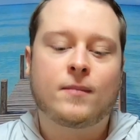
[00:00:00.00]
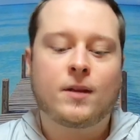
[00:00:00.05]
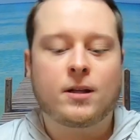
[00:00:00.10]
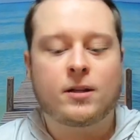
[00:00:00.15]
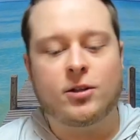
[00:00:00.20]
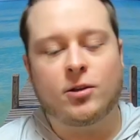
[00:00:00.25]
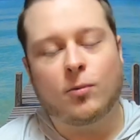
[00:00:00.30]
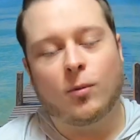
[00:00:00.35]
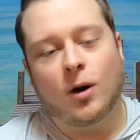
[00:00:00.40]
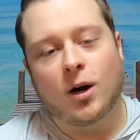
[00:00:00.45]

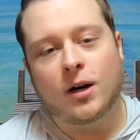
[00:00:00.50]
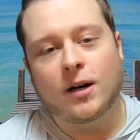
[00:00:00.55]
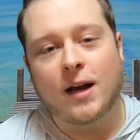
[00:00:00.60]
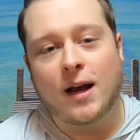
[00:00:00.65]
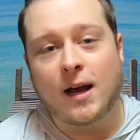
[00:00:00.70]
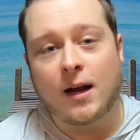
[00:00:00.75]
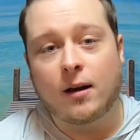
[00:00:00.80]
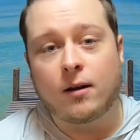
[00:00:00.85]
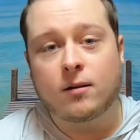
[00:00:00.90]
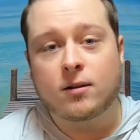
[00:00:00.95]
You want
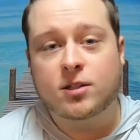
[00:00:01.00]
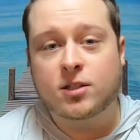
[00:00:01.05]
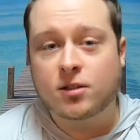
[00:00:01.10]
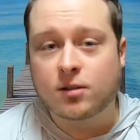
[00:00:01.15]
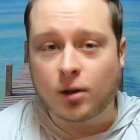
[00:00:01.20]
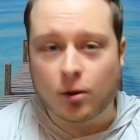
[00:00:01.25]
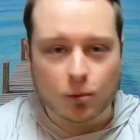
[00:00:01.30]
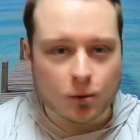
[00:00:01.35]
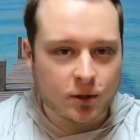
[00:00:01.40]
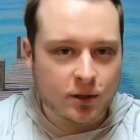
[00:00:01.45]
a
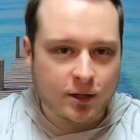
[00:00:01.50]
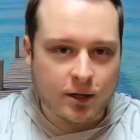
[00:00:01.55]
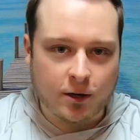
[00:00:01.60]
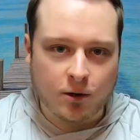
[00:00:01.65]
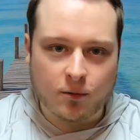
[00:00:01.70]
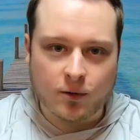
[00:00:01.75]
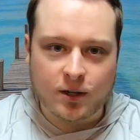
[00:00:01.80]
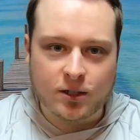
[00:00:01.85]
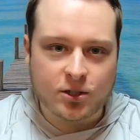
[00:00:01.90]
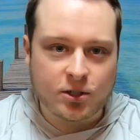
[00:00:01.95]
slower gear
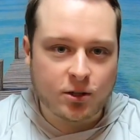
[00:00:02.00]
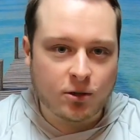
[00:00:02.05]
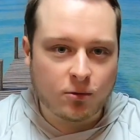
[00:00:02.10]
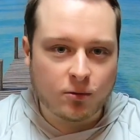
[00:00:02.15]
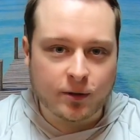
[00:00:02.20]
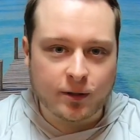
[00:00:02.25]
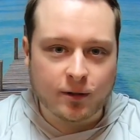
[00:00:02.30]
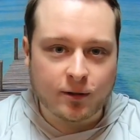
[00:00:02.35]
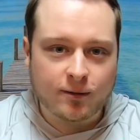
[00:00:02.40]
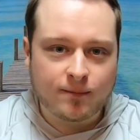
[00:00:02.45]
ratio
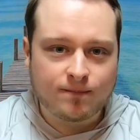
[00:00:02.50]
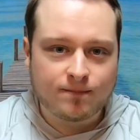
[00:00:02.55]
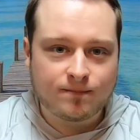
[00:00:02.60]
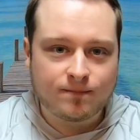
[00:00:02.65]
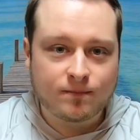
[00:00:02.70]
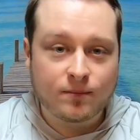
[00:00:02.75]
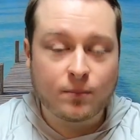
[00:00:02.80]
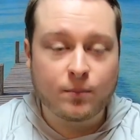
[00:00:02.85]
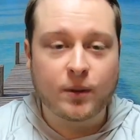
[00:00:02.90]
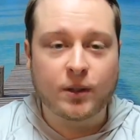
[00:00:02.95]
reel
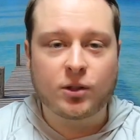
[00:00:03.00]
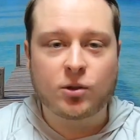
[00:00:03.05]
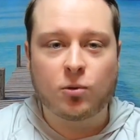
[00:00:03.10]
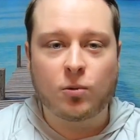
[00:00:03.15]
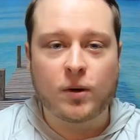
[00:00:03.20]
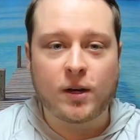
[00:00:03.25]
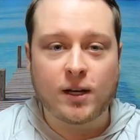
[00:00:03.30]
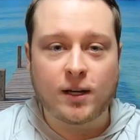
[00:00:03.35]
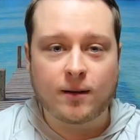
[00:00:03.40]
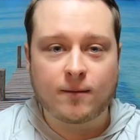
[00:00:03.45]

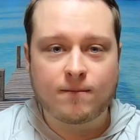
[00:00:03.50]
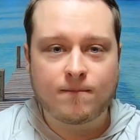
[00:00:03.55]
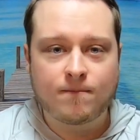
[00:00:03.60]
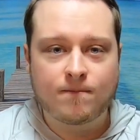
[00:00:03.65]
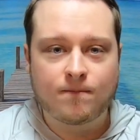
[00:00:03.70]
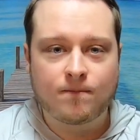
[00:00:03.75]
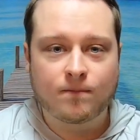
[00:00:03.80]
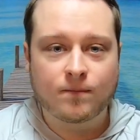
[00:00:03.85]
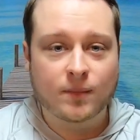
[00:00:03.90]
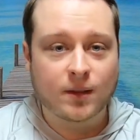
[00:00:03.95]
between
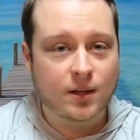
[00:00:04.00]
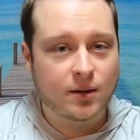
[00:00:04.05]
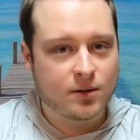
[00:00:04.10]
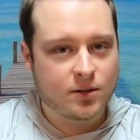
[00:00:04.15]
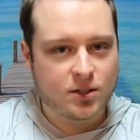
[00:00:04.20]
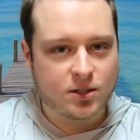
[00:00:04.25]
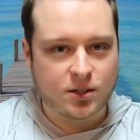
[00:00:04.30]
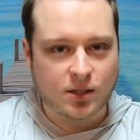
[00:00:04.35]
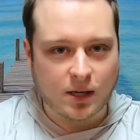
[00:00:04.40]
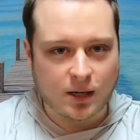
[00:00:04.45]

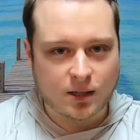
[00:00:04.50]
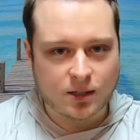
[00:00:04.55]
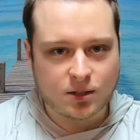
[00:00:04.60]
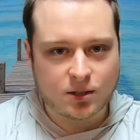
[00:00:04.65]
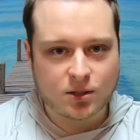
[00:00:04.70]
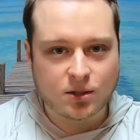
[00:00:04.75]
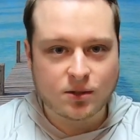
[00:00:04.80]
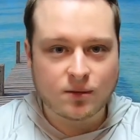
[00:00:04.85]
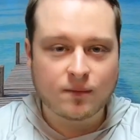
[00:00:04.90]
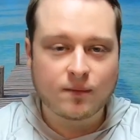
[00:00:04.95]

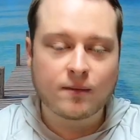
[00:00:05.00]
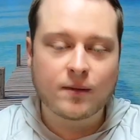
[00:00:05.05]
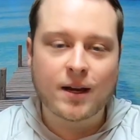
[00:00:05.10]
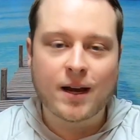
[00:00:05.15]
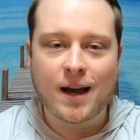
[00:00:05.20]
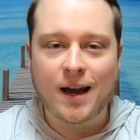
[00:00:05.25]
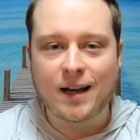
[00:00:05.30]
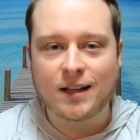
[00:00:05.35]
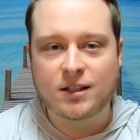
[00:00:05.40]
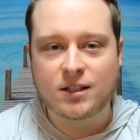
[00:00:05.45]
6
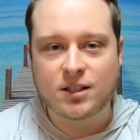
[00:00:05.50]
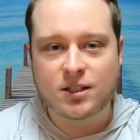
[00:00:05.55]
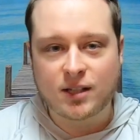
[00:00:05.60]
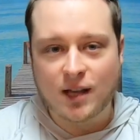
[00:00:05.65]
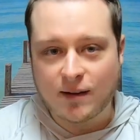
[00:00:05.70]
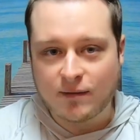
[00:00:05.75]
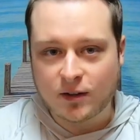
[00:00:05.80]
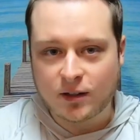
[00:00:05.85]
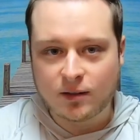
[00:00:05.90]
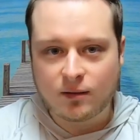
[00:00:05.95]
and
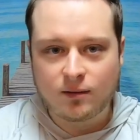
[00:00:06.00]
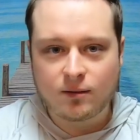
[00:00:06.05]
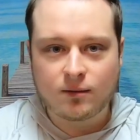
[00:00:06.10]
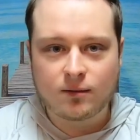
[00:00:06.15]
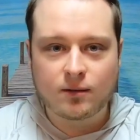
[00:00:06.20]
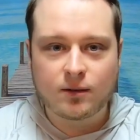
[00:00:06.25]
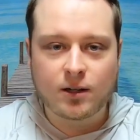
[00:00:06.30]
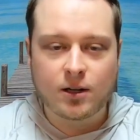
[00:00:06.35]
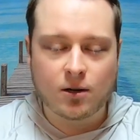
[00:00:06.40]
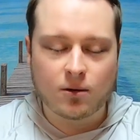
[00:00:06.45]
7
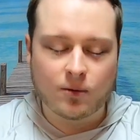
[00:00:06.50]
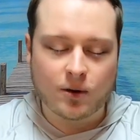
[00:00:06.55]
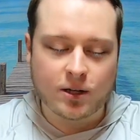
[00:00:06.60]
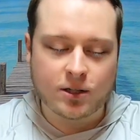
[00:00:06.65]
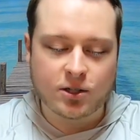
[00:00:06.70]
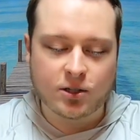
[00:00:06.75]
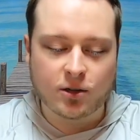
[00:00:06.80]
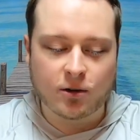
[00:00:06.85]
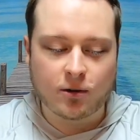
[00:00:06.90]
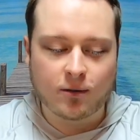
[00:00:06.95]
gear
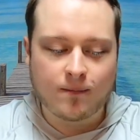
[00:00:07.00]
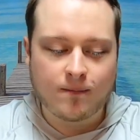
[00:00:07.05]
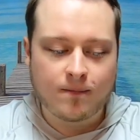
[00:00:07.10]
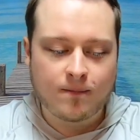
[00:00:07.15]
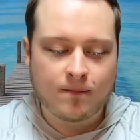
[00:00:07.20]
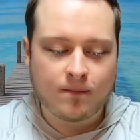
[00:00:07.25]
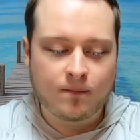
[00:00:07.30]
ratio.